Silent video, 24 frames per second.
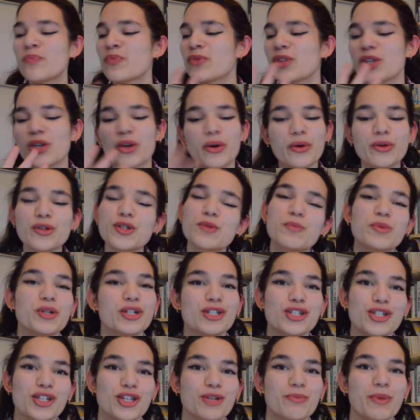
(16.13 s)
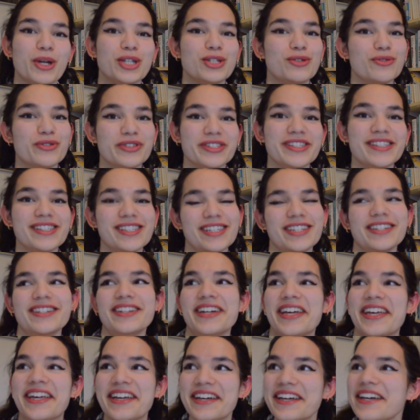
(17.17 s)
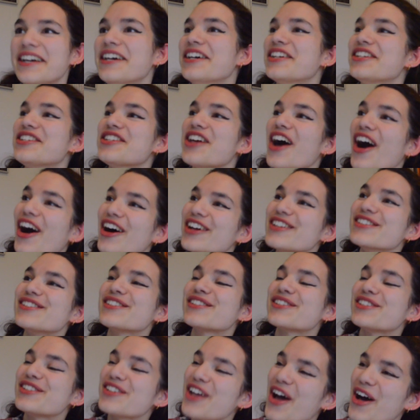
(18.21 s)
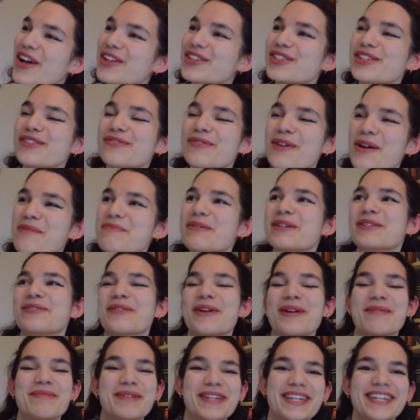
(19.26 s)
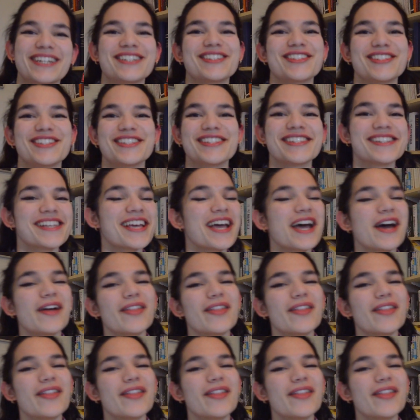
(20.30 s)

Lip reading: you go onto BookTube and you just see like tons and tons of romance recommendations,